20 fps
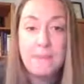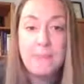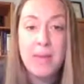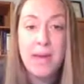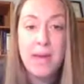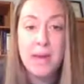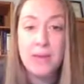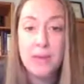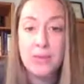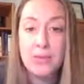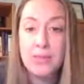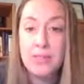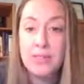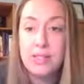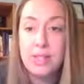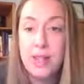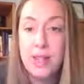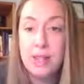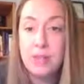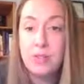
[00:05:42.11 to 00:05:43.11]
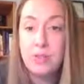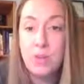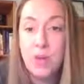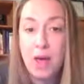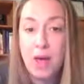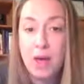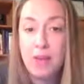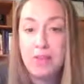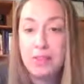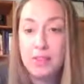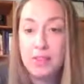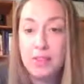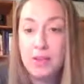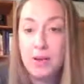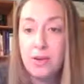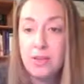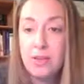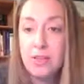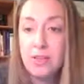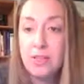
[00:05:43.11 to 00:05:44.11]
pounds as well.
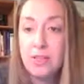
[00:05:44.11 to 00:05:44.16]
So,